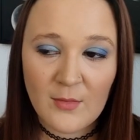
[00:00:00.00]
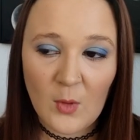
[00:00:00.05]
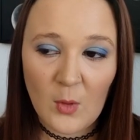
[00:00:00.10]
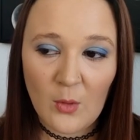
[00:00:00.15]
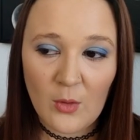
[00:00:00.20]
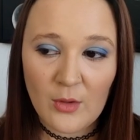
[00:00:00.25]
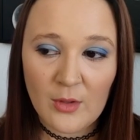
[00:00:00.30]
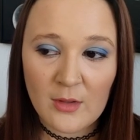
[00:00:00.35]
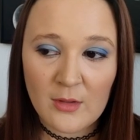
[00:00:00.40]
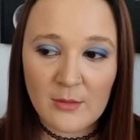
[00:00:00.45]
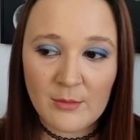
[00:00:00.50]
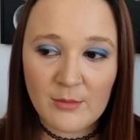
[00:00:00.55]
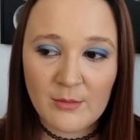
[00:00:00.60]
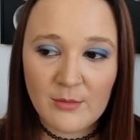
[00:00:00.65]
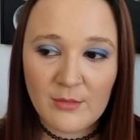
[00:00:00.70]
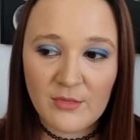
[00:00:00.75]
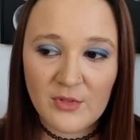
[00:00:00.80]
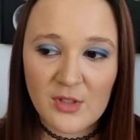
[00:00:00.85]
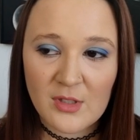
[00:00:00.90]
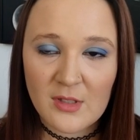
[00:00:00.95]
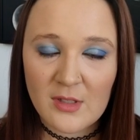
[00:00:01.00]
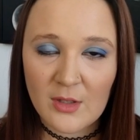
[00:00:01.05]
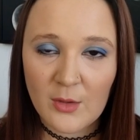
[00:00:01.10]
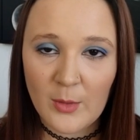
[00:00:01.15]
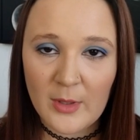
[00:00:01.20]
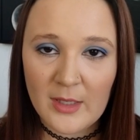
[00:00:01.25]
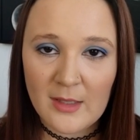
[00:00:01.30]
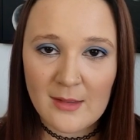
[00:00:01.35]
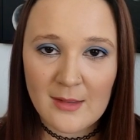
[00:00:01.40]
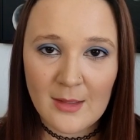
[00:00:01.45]
or just a
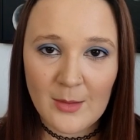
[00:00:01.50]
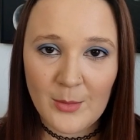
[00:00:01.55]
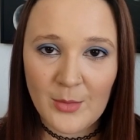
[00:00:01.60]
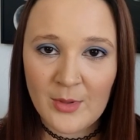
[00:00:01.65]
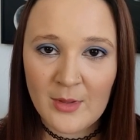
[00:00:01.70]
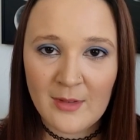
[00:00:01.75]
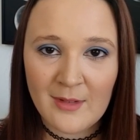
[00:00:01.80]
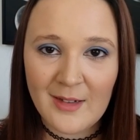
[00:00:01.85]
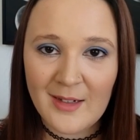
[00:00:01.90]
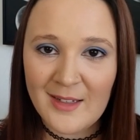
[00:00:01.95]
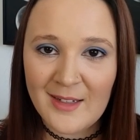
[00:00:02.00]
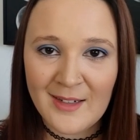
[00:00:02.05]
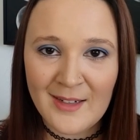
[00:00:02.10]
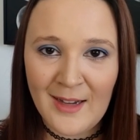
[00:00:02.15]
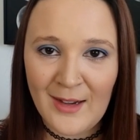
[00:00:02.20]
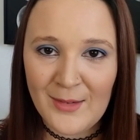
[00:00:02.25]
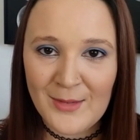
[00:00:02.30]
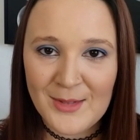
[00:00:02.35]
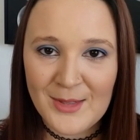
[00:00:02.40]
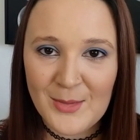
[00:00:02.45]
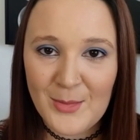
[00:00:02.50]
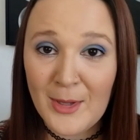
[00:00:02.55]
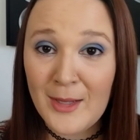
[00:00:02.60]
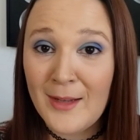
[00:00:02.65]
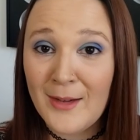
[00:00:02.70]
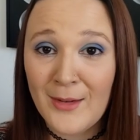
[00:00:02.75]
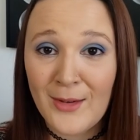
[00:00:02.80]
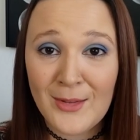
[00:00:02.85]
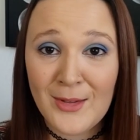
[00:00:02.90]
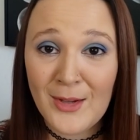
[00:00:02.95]
quick dip in and out,
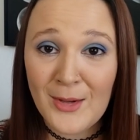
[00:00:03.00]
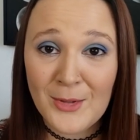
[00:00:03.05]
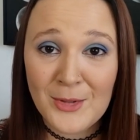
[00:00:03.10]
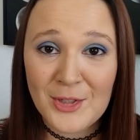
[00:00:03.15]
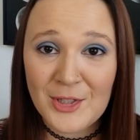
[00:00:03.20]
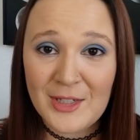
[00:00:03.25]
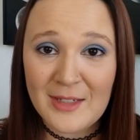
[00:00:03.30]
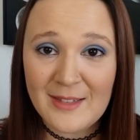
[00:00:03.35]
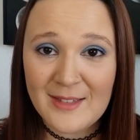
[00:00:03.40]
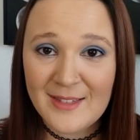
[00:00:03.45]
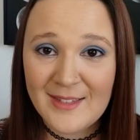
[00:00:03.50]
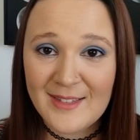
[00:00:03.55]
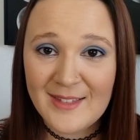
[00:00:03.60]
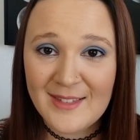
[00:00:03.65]
depending on the ocean.